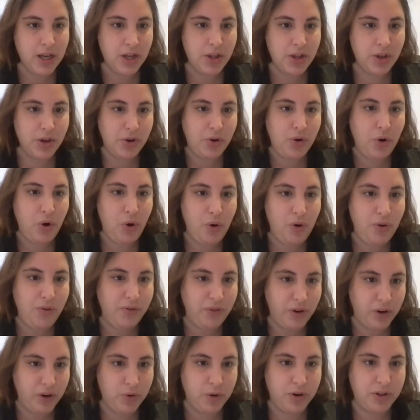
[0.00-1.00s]
The goal
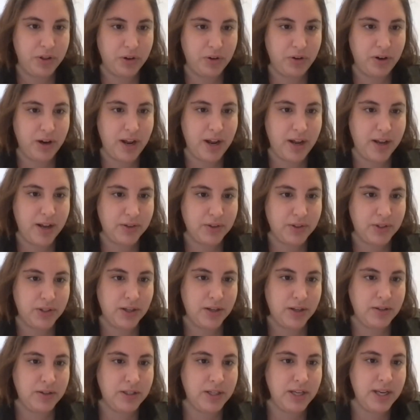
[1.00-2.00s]
for North Korea is
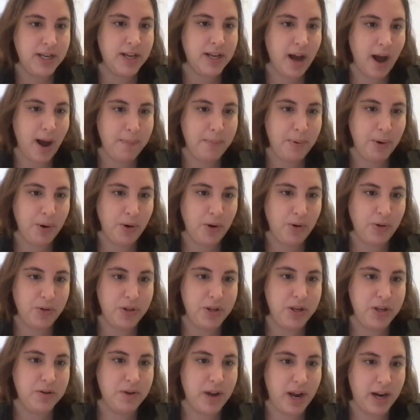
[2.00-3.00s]
to decouple
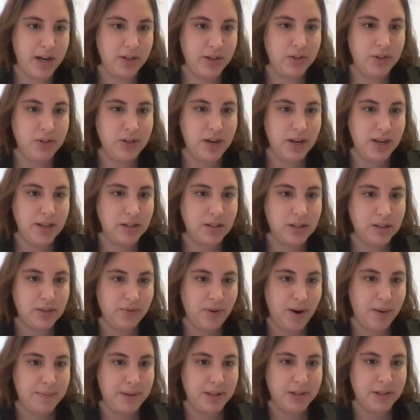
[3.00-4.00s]
the United States
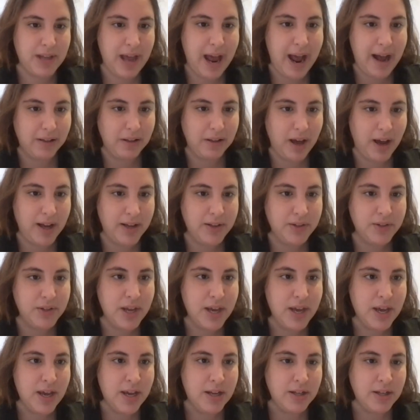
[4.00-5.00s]
from its allies,
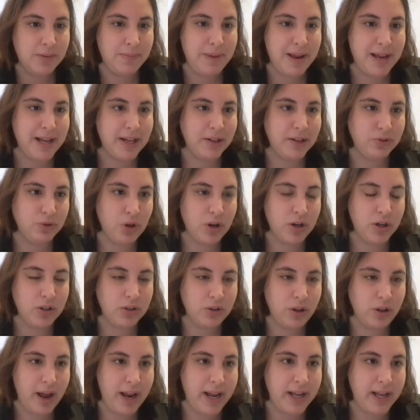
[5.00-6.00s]
to make it look
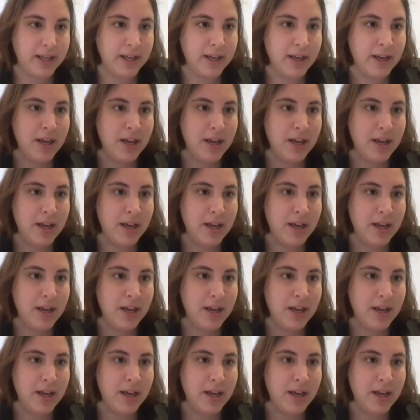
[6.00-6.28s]
like